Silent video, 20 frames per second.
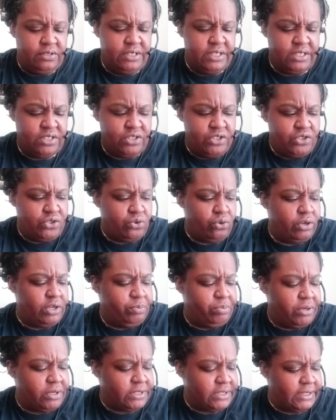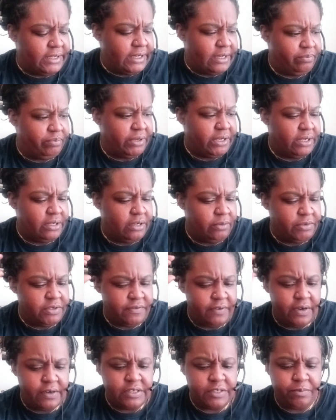this distorted person that I'm picking up
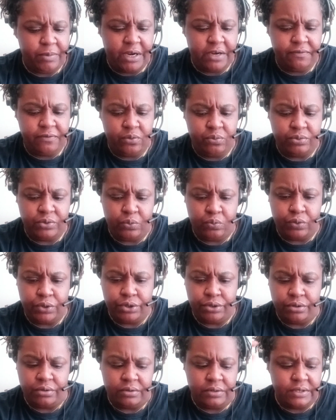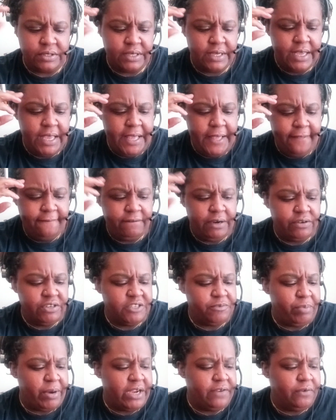is very spiteful with the words, very
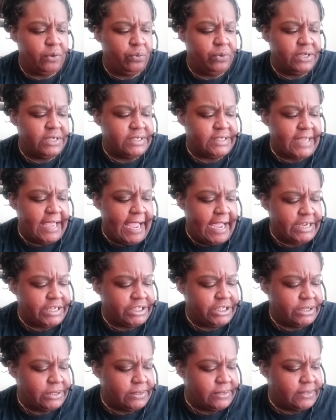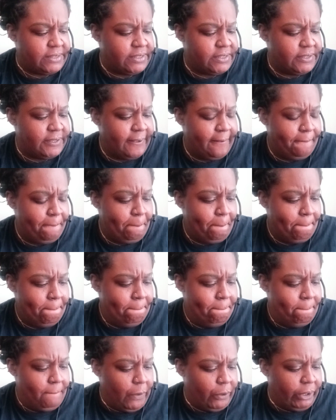spiteful with his actions.
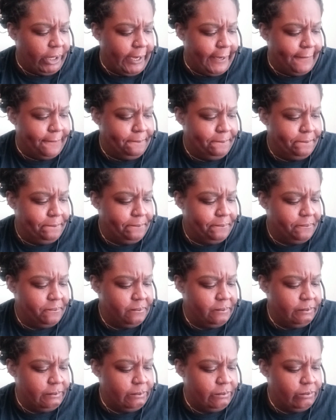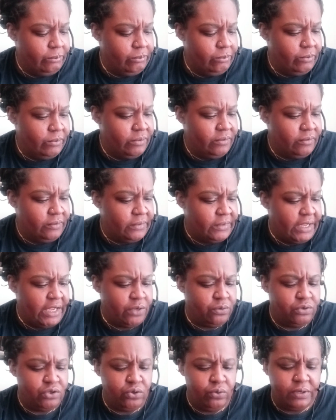Okay
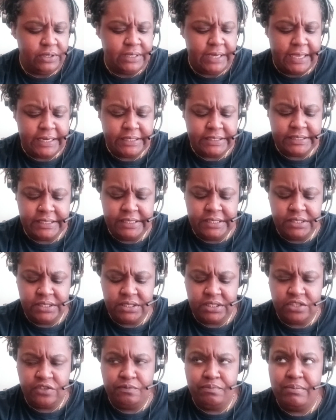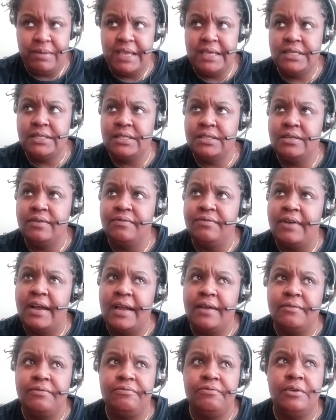he was doing a lot of things to make the
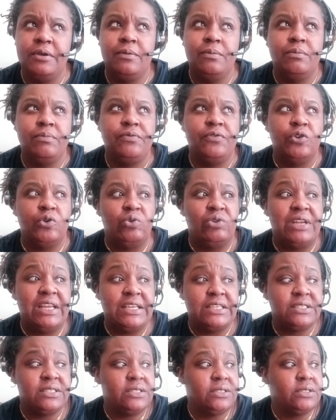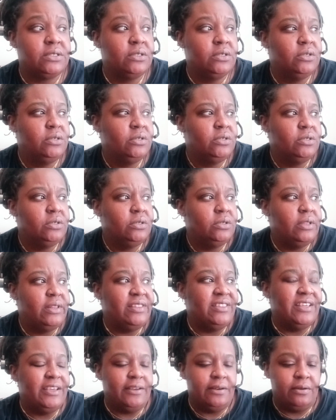divine fem feel less
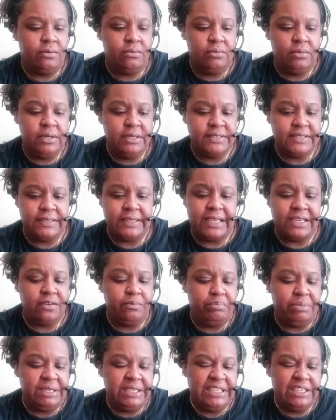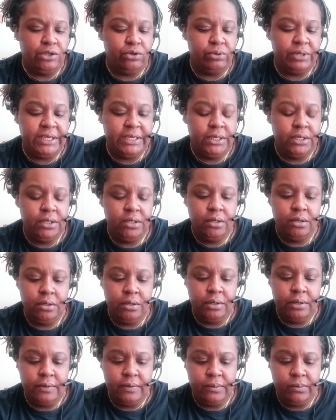than. There's a lot of belittling.
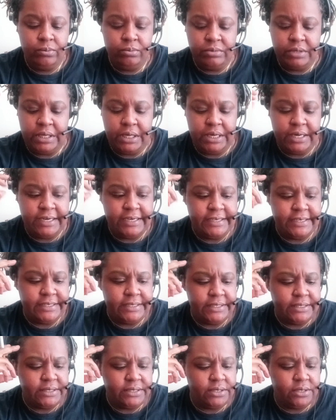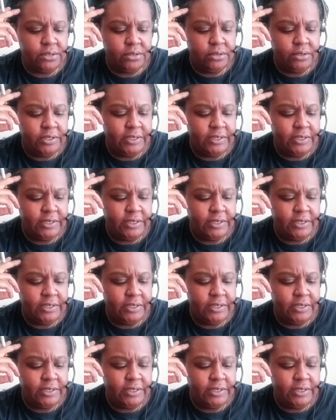There is.